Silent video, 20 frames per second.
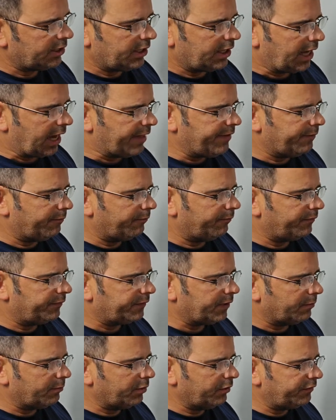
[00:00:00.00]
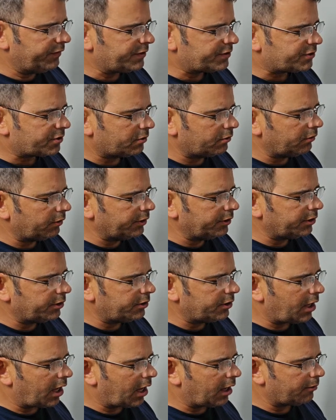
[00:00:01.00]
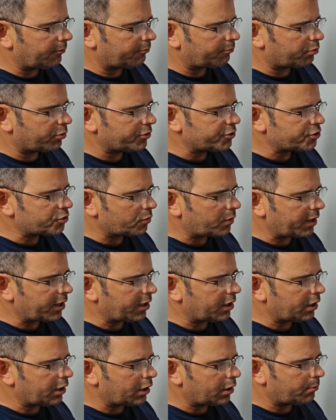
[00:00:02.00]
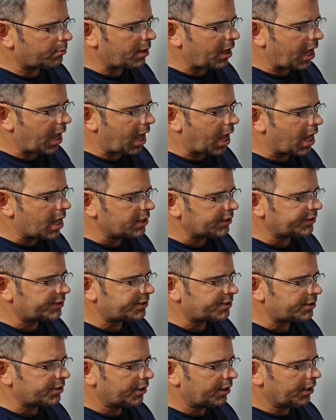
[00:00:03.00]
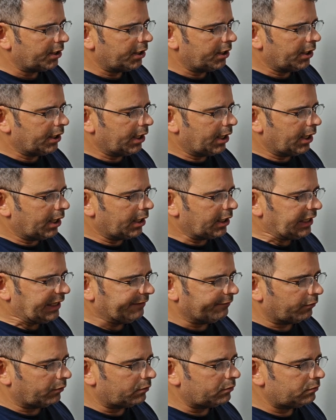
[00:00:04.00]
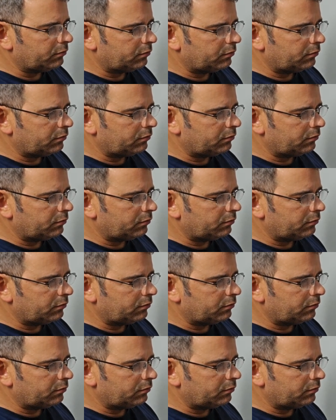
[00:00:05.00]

and the movie certainly did not portray him as evil